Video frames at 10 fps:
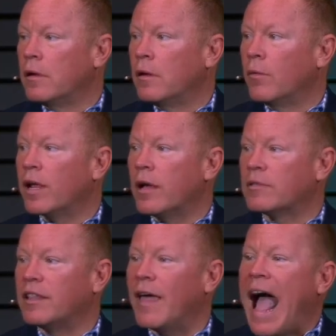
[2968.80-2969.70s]
When it
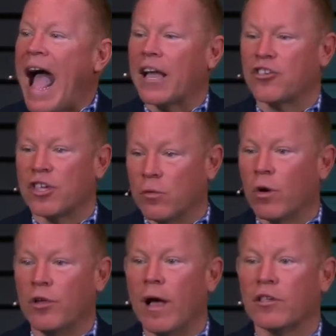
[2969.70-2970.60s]
comes to the action,
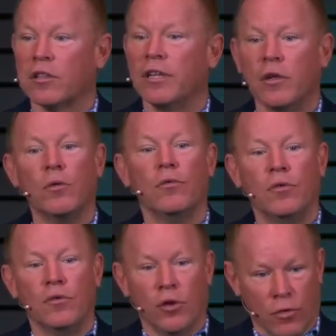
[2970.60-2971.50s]
what you actually do,
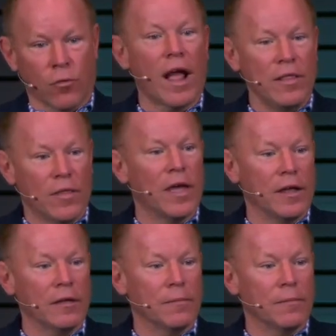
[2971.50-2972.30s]
do the right thing.